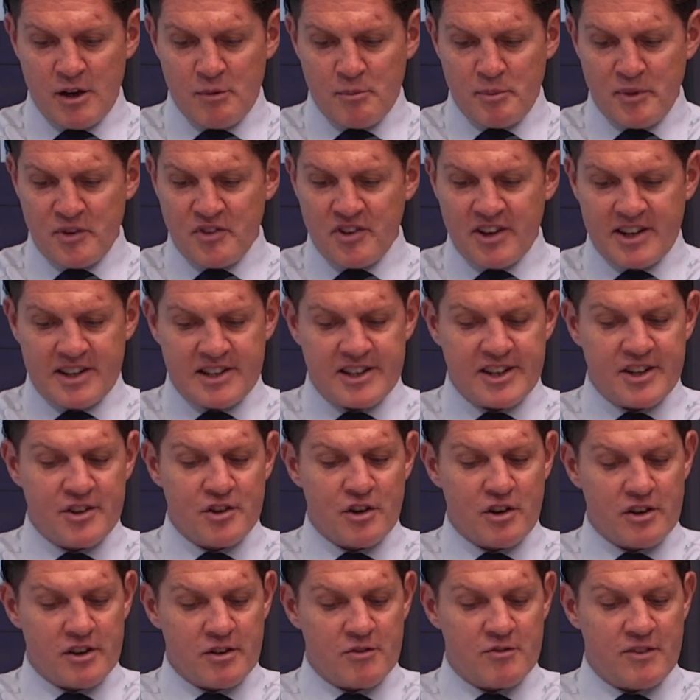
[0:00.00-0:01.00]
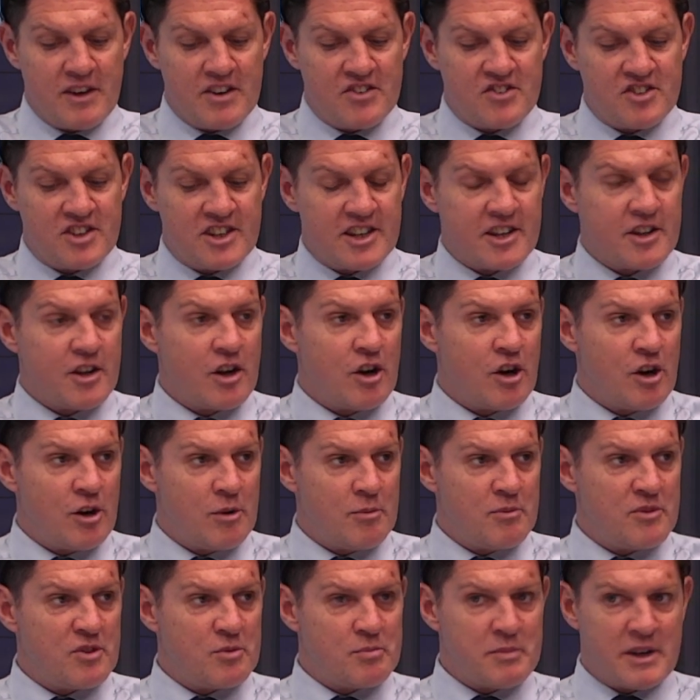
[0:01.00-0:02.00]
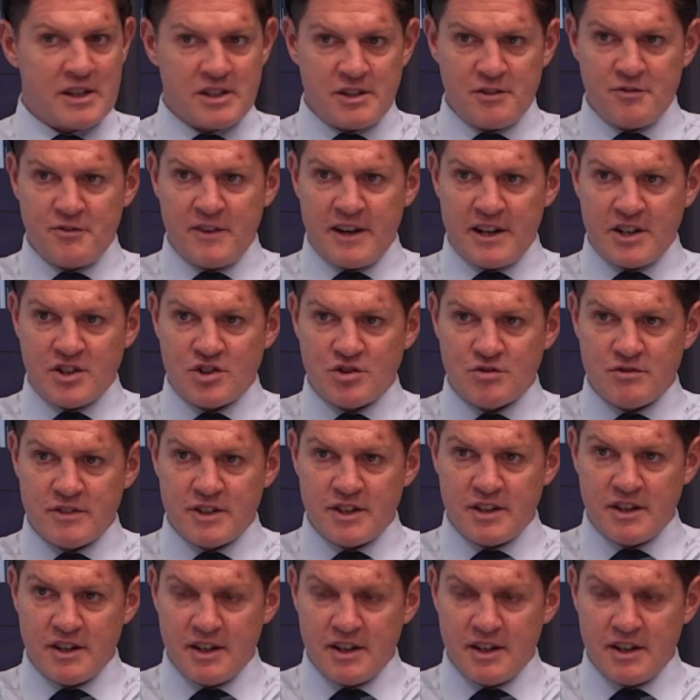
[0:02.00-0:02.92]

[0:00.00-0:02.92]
particularly not investing in arms manufacturing.